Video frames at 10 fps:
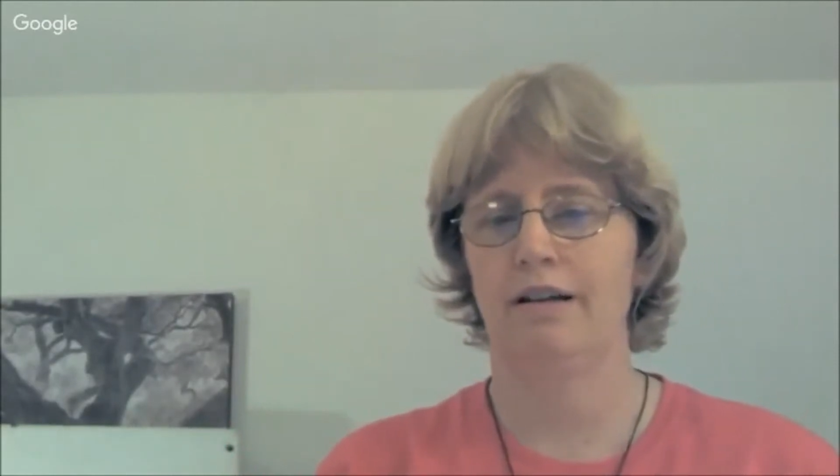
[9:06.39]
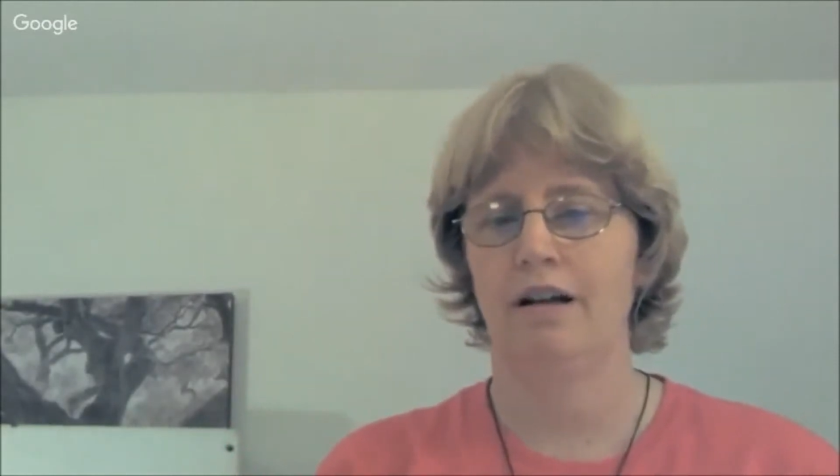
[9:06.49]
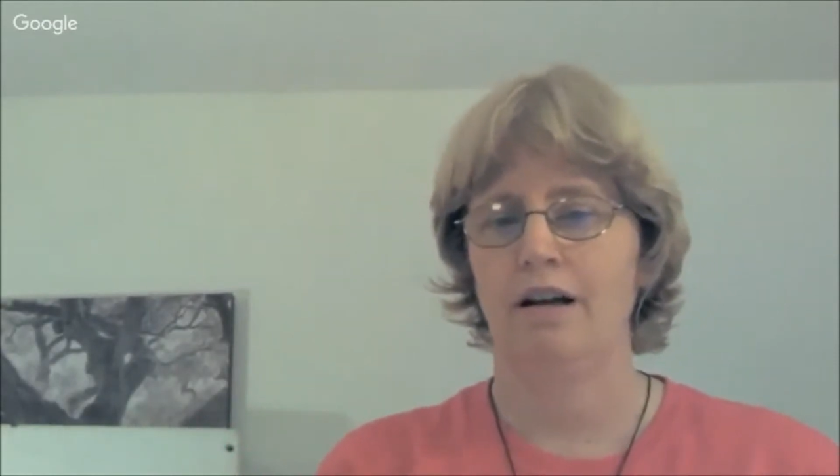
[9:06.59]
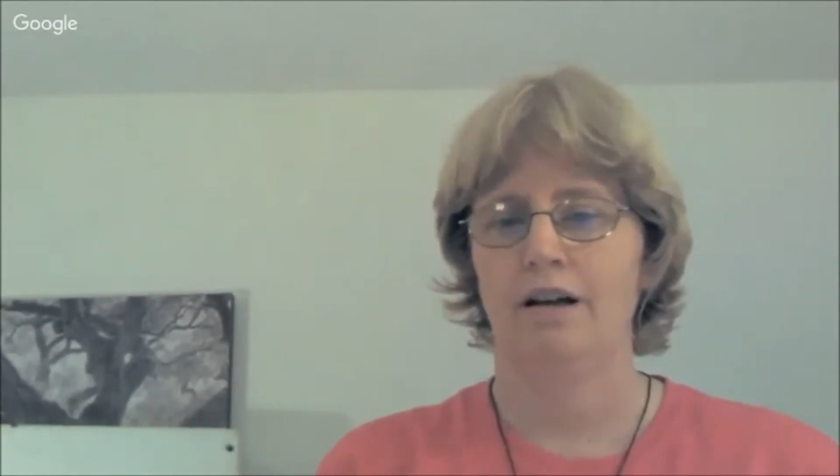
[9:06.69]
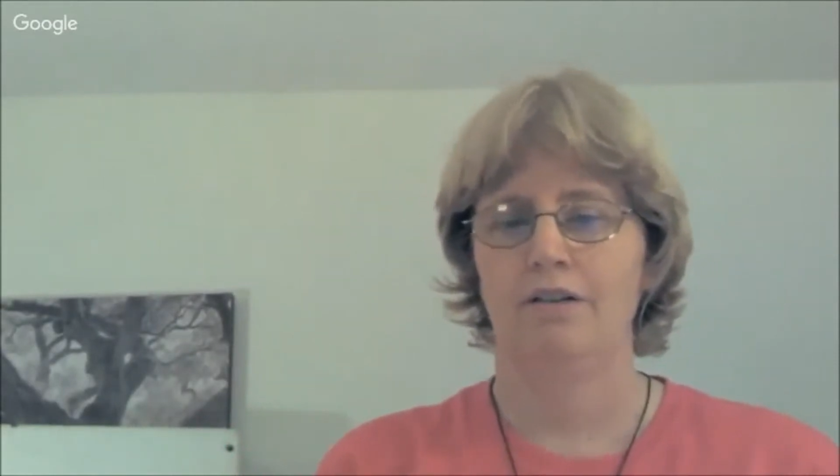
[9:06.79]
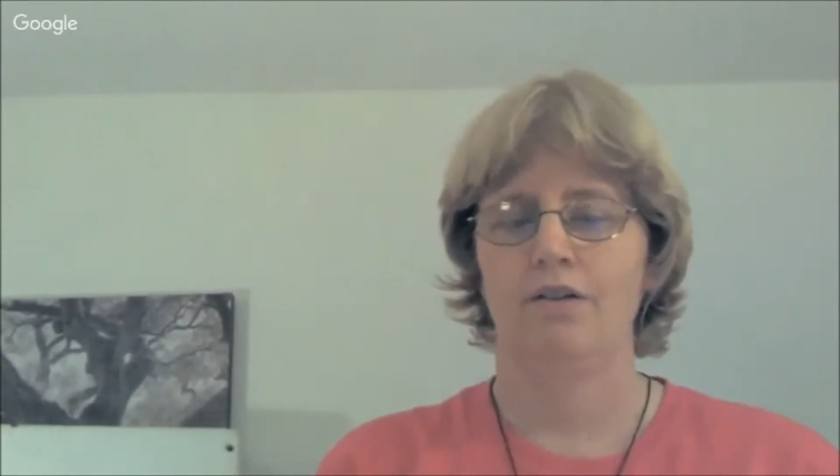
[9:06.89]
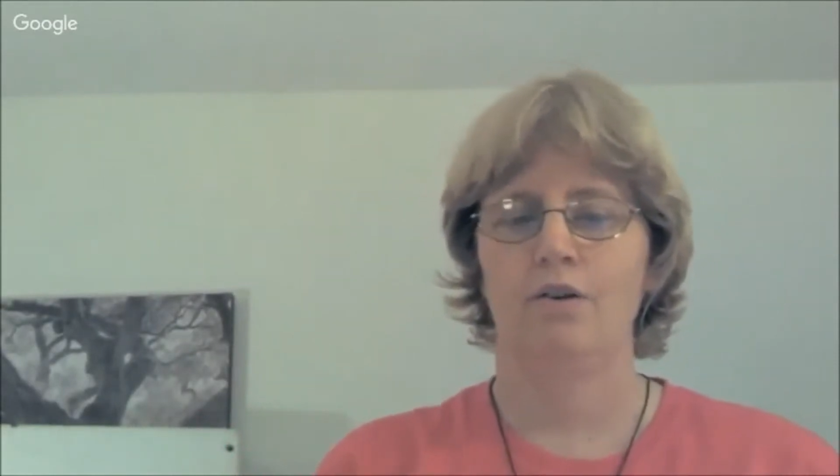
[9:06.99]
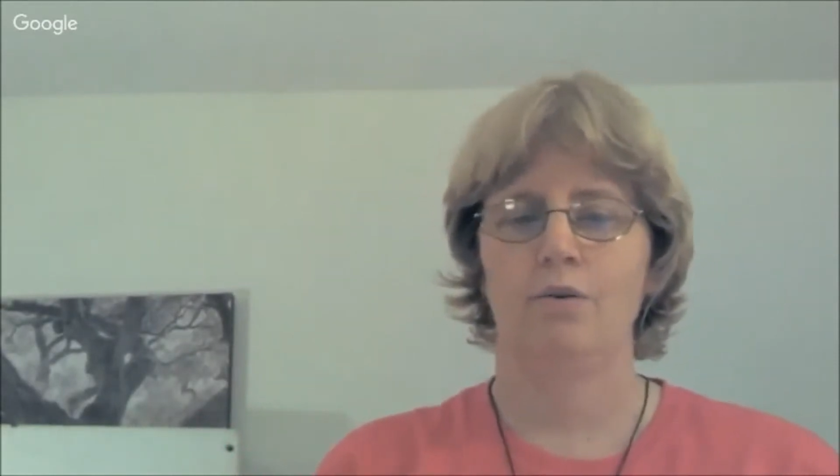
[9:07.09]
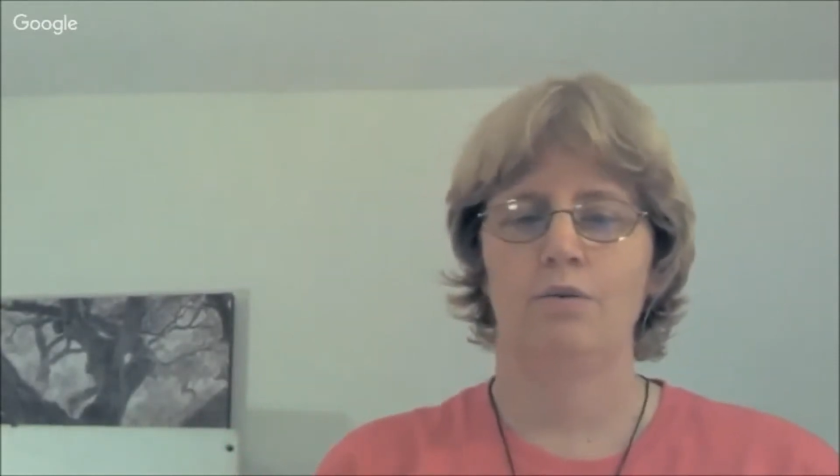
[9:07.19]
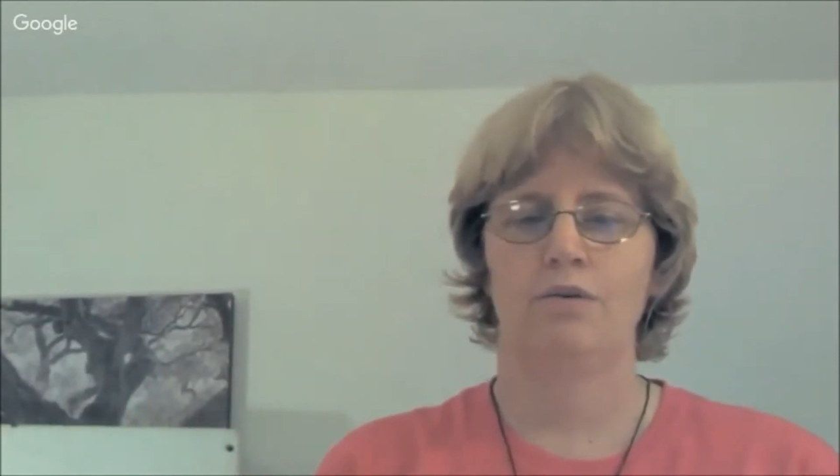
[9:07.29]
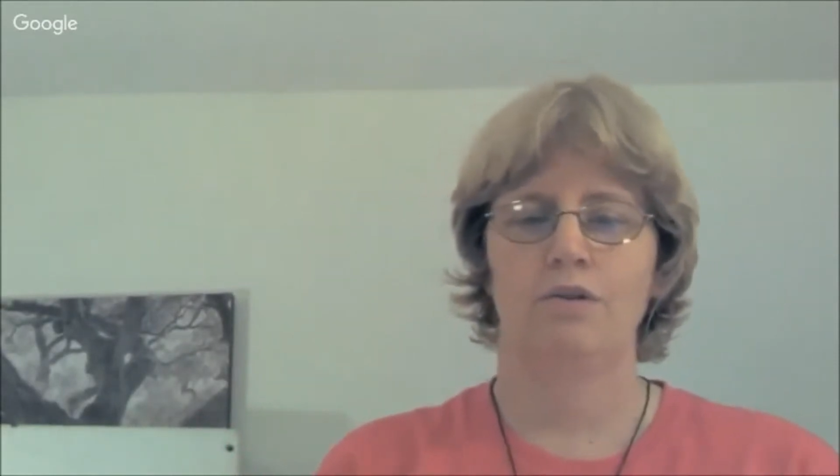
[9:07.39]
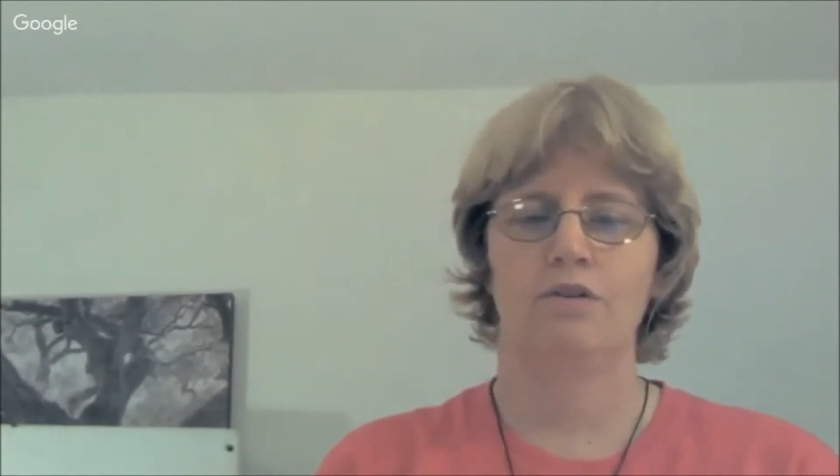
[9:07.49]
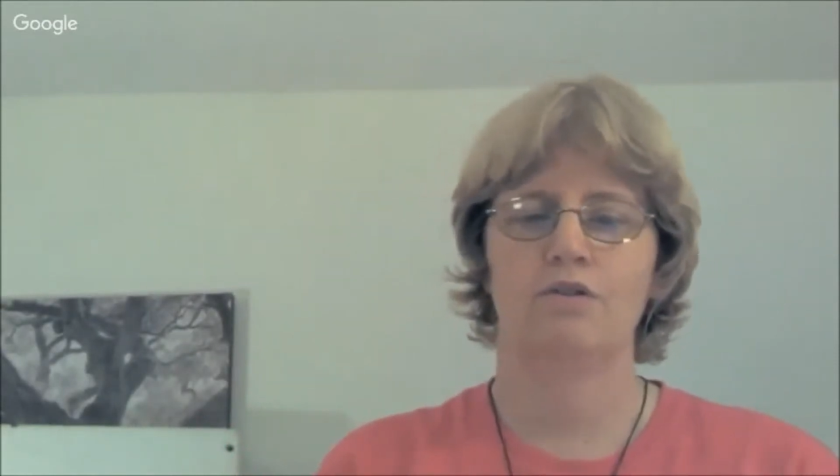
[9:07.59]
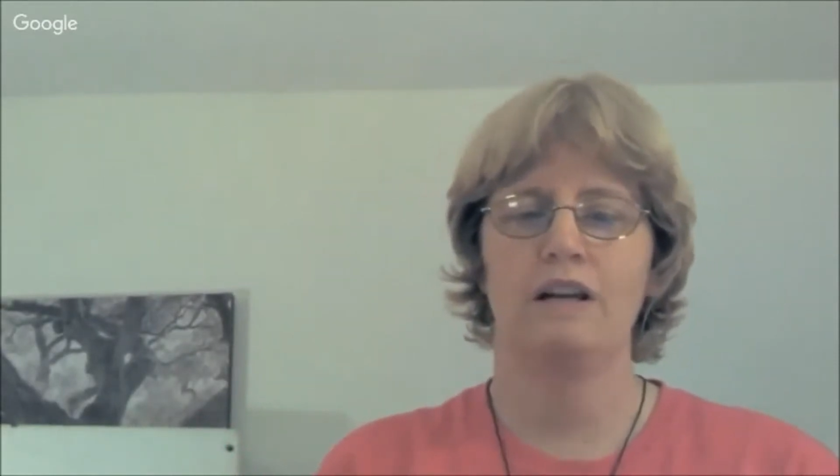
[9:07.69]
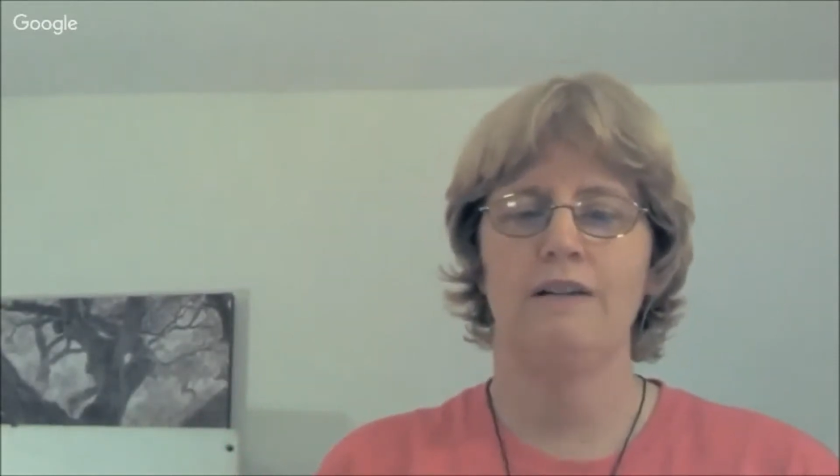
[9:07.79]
And so you're